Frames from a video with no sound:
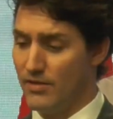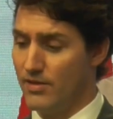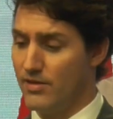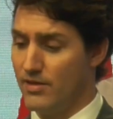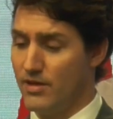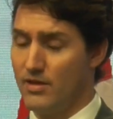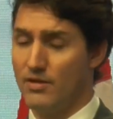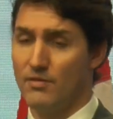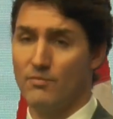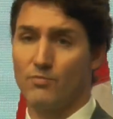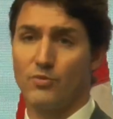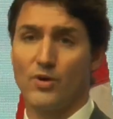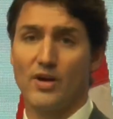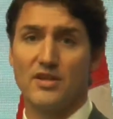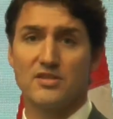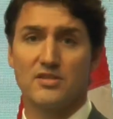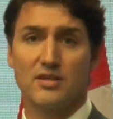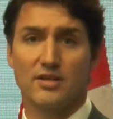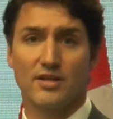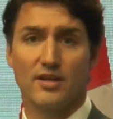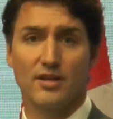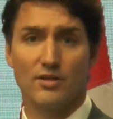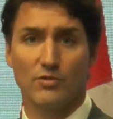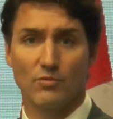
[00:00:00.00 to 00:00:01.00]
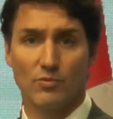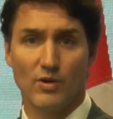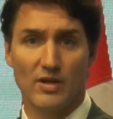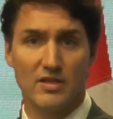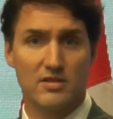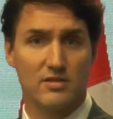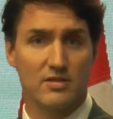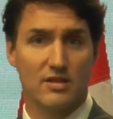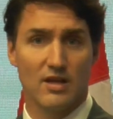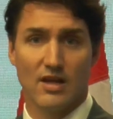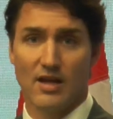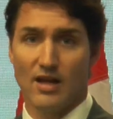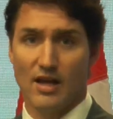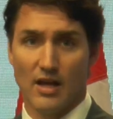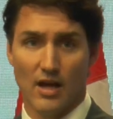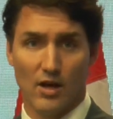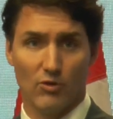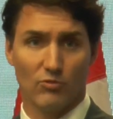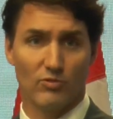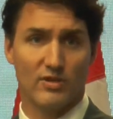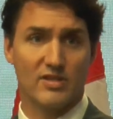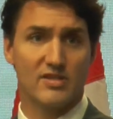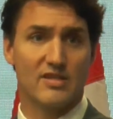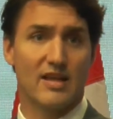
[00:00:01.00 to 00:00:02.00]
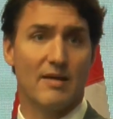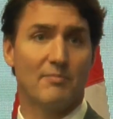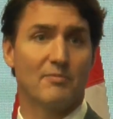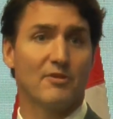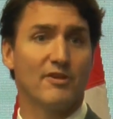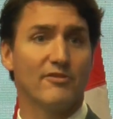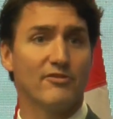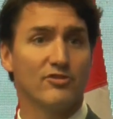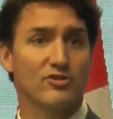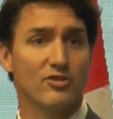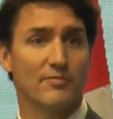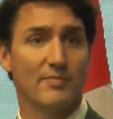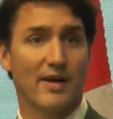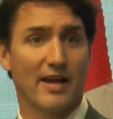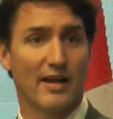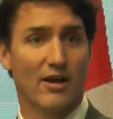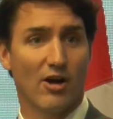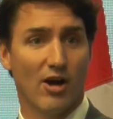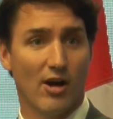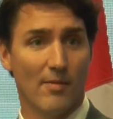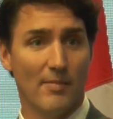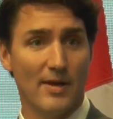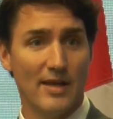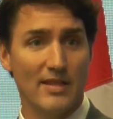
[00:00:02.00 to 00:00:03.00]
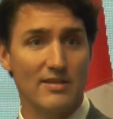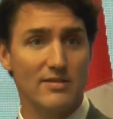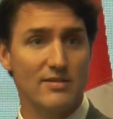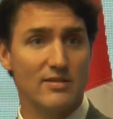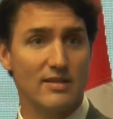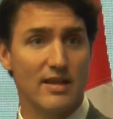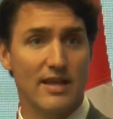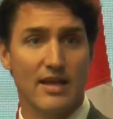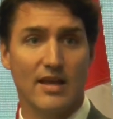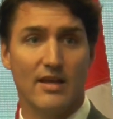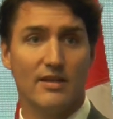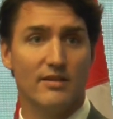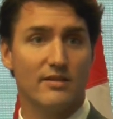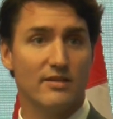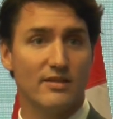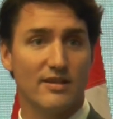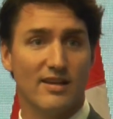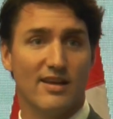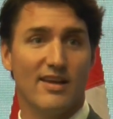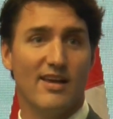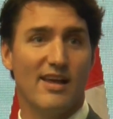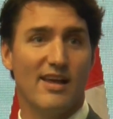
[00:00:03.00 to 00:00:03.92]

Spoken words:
The president was receptive to my comments, and